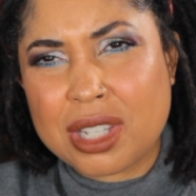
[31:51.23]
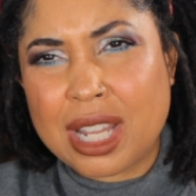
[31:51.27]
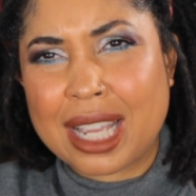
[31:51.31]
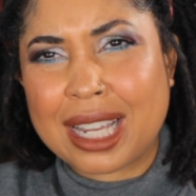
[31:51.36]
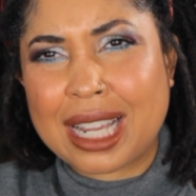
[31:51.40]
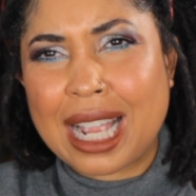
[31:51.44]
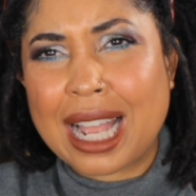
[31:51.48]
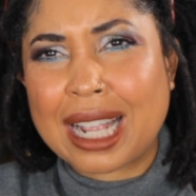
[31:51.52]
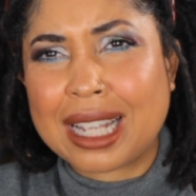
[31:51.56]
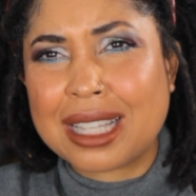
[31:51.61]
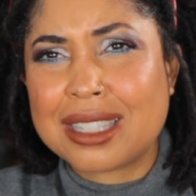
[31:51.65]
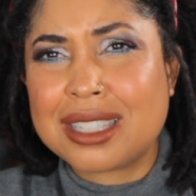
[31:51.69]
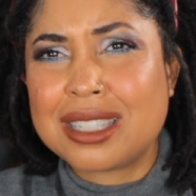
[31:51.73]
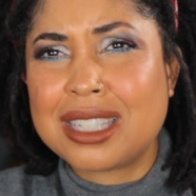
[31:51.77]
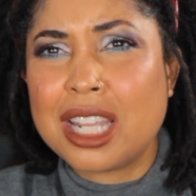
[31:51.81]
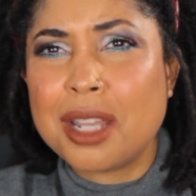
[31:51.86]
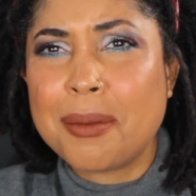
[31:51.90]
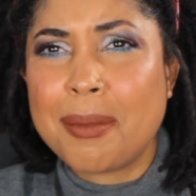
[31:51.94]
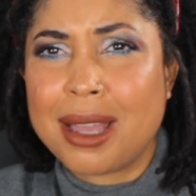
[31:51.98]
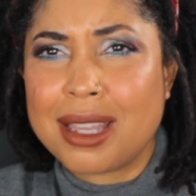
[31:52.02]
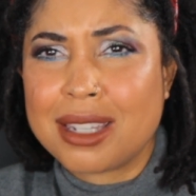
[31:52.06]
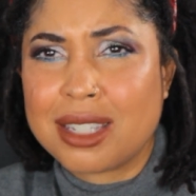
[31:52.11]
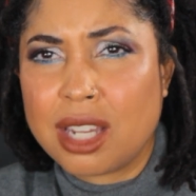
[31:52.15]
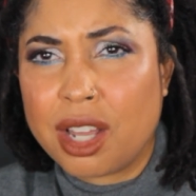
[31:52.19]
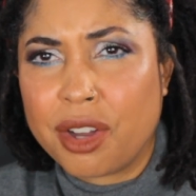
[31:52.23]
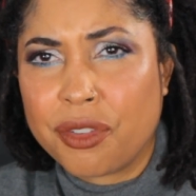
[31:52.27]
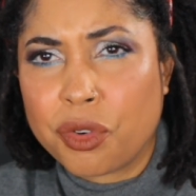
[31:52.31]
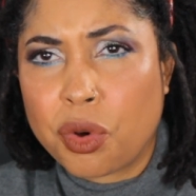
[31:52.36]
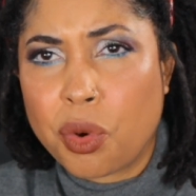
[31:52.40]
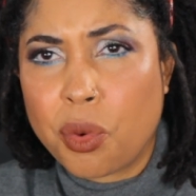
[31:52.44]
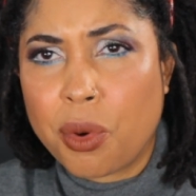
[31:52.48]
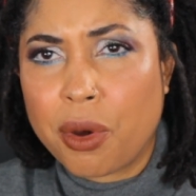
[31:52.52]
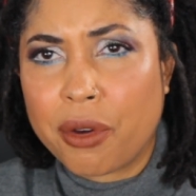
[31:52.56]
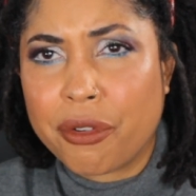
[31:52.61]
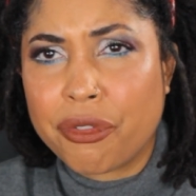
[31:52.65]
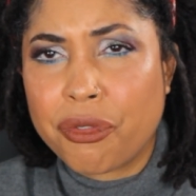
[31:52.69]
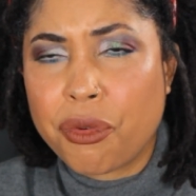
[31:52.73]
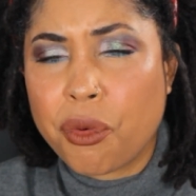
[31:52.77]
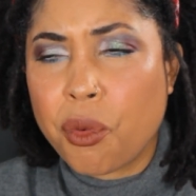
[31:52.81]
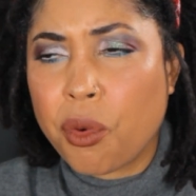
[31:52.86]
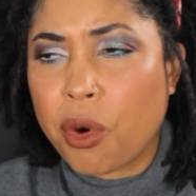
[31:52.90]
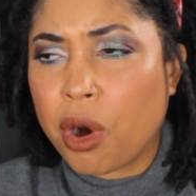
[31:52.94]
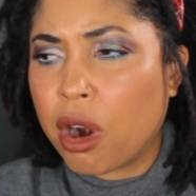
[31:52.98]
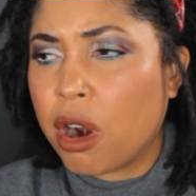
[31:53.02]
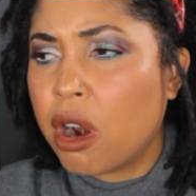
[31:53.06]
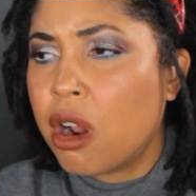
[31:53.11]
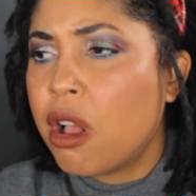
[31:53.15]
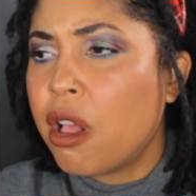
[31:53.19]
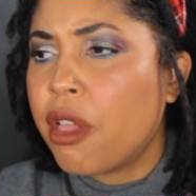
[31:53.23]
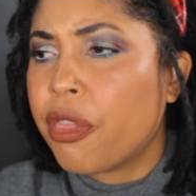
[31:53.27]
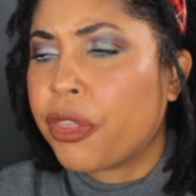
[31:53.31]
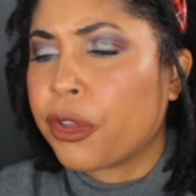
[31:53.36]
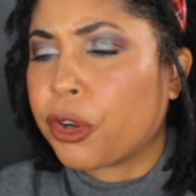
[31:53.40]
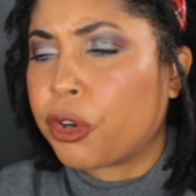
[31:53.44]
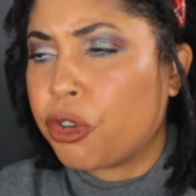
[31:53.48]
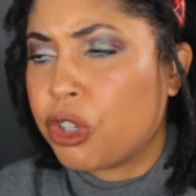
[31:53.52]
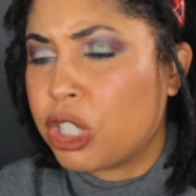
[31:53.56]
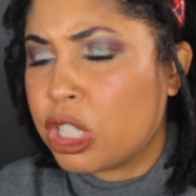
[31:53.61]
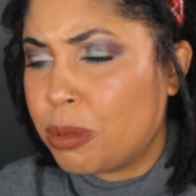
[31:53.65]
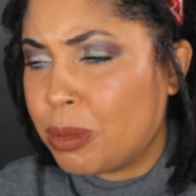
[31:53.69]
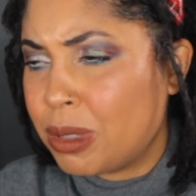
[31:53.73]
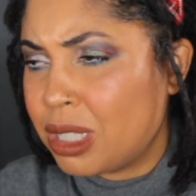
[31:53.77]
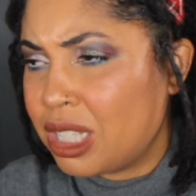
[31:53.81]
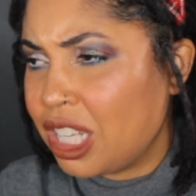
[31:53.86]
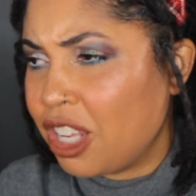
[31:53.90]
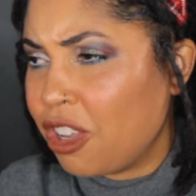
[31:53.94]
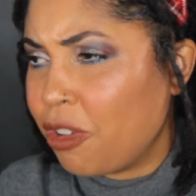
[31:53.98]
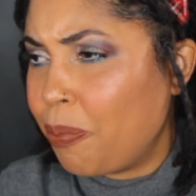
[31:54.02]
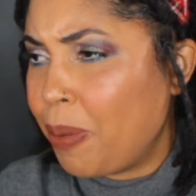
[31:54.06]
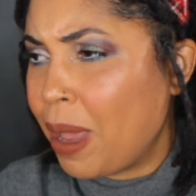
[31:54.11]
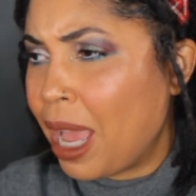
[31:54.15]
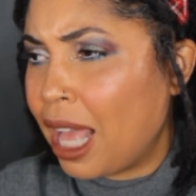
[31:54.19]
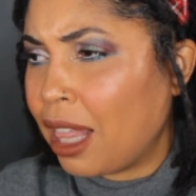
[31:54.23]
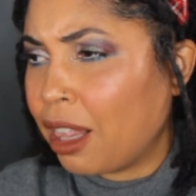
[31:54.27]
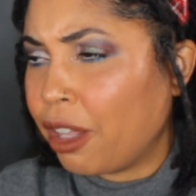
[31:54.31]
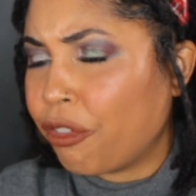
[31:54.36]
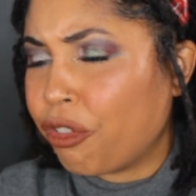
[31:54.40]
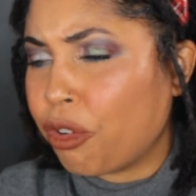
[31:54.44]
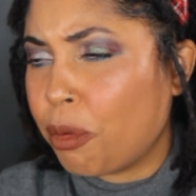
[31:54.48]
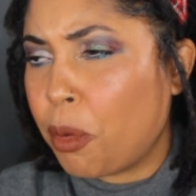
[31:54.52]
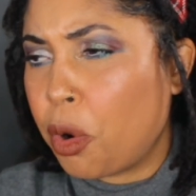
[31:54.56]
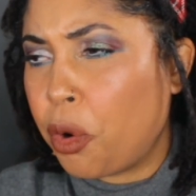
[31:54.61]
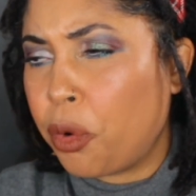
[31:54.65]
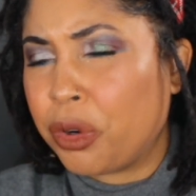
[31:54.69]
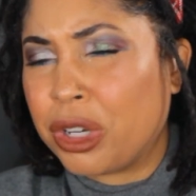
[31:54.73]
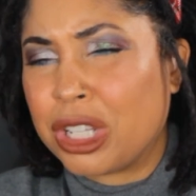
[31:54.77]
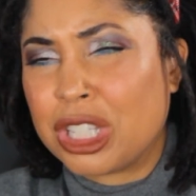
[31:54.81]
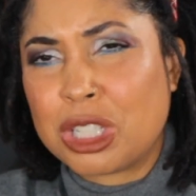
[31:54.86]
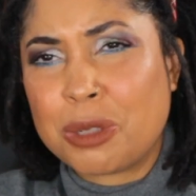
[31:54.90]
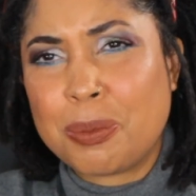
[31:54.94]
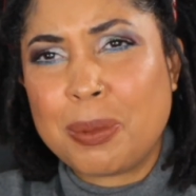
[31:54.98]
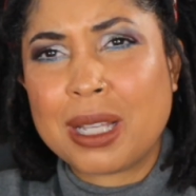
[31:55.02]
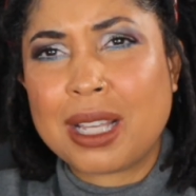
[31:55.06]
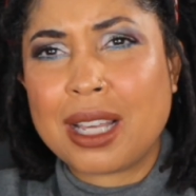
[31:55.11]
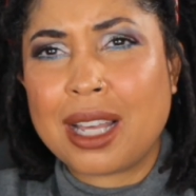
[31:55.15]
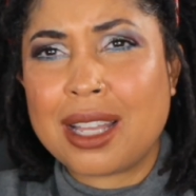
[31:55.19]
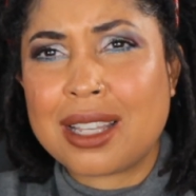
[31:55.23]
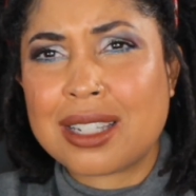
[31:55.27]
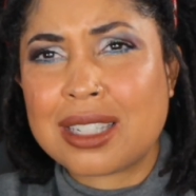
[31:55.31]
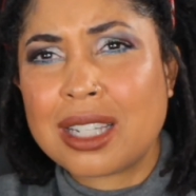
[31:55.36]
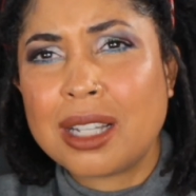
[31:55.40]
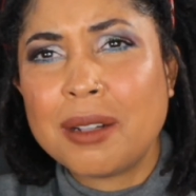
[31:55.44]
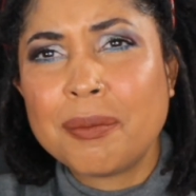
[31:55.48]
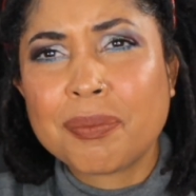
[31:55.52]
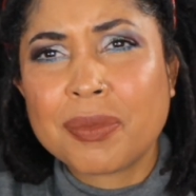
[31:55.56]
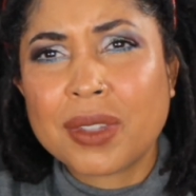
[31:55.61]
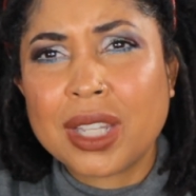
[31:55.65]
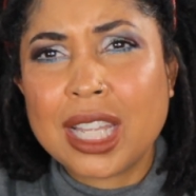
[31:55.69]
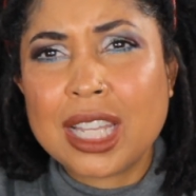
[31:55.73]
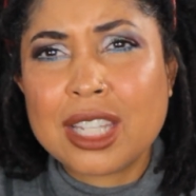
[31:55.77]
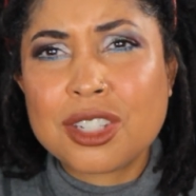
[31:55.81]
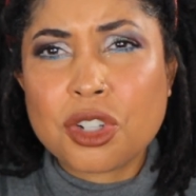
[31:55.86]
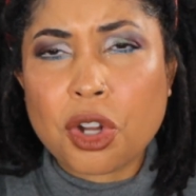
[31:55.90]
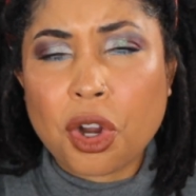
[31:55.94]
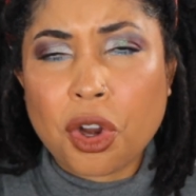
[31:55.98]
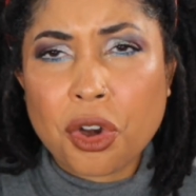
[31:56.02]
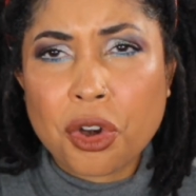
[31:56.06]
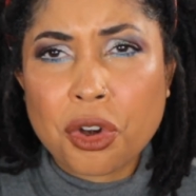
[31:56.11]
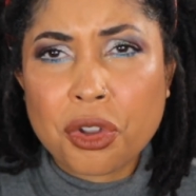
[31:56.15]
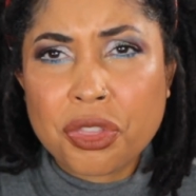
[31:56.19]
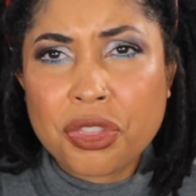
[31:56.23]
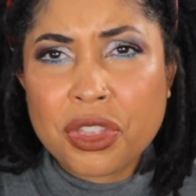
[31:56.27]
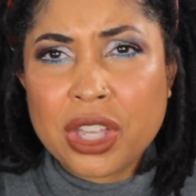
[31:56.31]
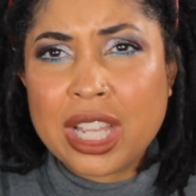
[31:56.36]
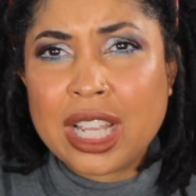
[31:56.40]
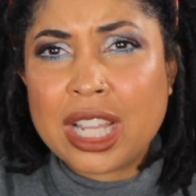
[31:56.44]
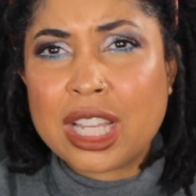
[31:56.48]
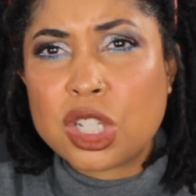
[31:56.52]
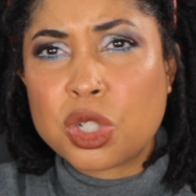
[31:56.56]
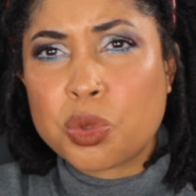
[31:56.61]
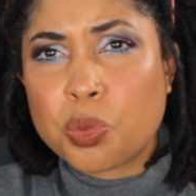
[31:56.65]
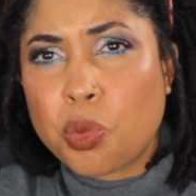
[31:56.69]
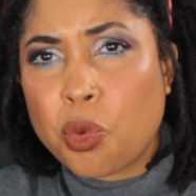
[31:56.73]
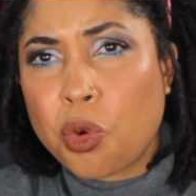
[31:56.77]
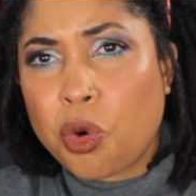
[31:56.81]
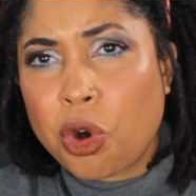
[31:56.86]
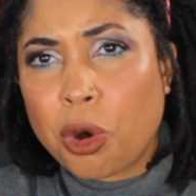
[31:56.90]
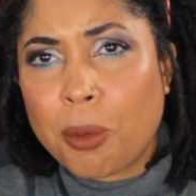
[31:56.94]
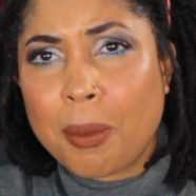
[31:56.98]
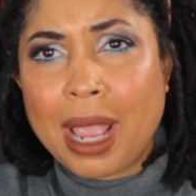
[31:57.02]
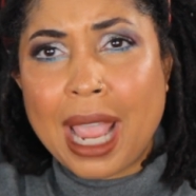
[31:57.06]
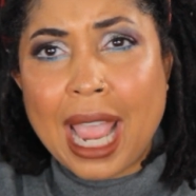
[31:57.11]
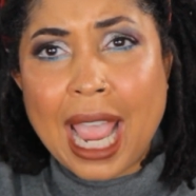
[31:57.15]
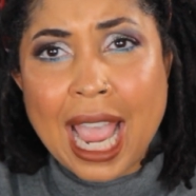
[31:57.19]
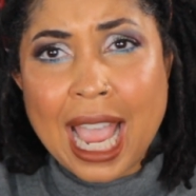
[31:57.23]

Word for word: Like I could see myself going for the Christmas Eve palette from Odin's because it's earthy, it's warm,